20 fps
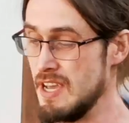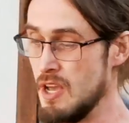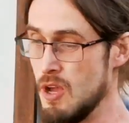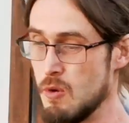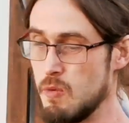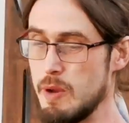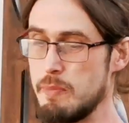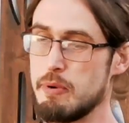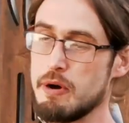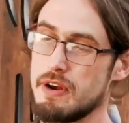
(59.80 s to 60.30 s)
We
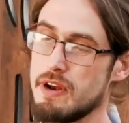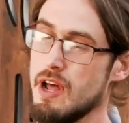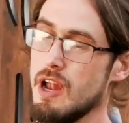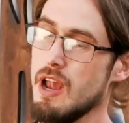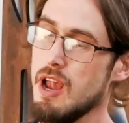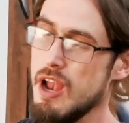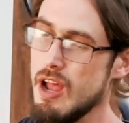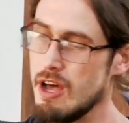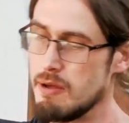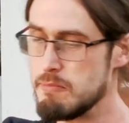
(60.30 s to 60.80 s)
put a
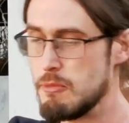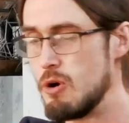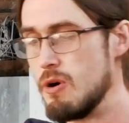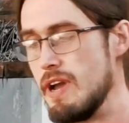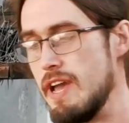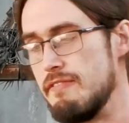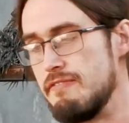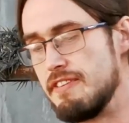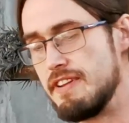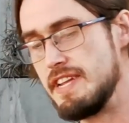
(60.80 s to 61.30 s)
lot more
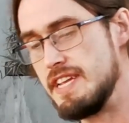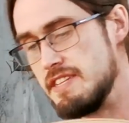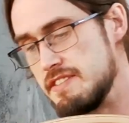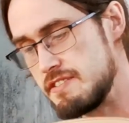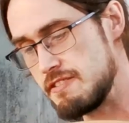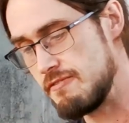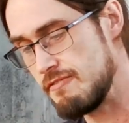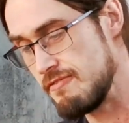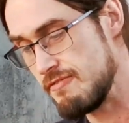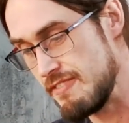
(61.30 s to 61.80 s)
effort into
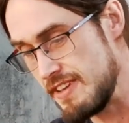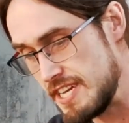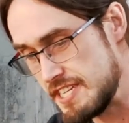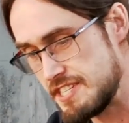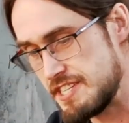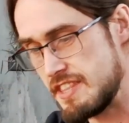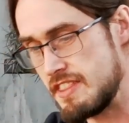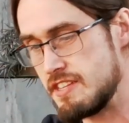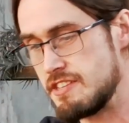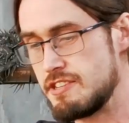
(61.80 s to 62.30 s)
finishing
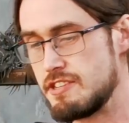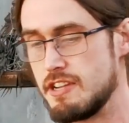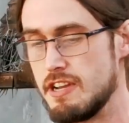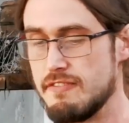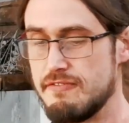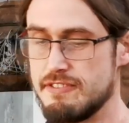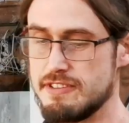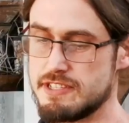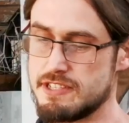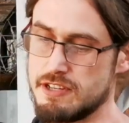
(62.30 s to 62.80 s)
the
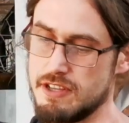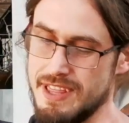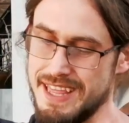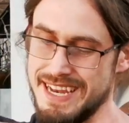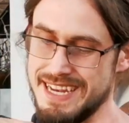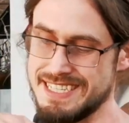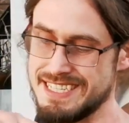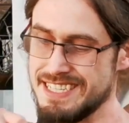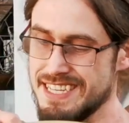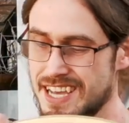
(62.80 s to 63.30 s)
surface so that
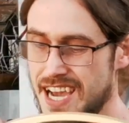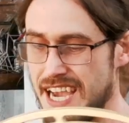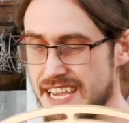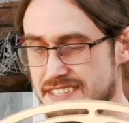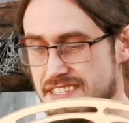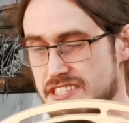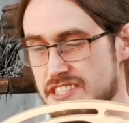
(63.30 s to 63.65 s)
it's nice and